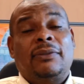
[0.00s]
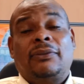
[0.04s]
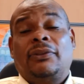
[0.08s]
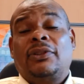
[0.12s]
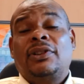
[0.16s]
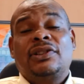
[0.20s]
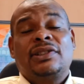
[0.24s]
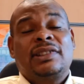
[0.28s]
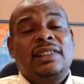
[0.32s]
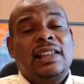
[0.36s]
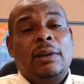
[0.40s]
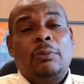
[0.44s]

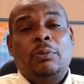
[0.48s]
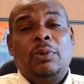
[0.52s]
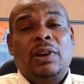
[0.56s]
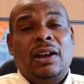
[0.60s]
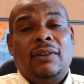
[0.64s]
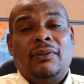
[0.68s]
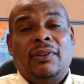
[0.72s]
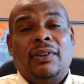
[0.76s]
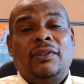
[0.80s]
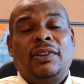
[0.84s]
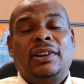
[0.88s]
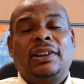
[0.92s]
First time we
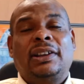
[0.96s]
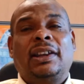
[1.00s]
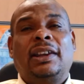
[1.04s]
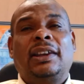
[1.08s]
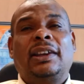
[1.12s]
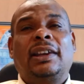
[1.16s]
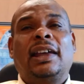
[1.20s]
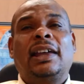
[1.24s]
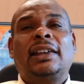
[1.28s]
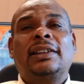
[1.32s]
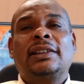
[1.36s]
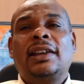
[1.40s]
have ever
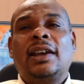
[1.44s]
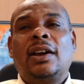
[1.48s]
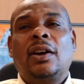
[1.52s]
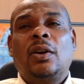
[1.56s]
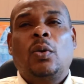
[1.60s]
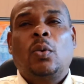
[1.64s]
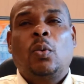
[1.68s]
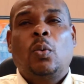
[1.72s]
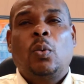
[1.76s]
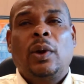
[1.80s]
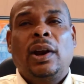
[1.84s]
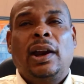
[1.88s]
done that,
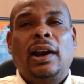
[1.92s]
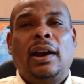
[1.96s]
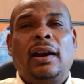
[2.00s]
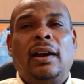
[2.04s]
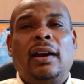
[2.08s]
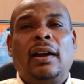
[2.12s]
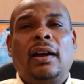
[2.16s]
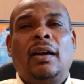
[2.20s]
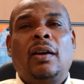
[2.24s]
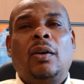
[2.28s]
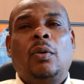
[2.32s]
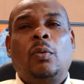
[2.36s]
where
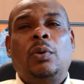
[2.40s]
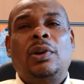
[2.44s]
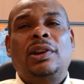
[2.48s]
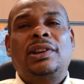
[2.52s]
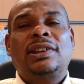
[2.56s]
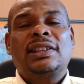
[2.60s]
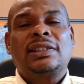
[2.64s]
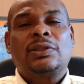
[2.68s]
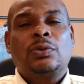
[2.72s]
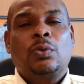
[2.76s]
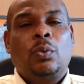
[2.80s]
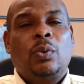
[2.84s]
we
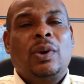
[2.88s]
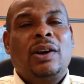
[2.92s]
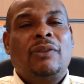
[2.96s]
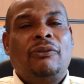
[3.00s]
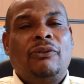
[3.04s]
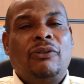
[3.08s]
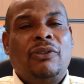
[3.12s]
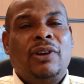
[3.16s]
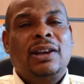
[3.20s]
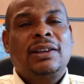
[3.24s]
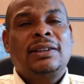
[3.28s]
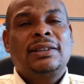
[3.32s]
just
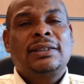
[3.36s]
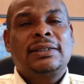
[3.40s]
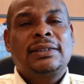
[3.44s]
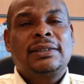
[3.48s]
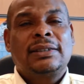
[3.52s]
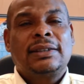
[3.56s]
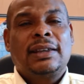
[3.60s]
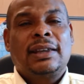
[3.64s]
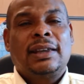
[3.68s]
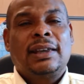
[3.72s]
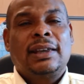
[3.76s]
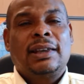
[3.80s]
reference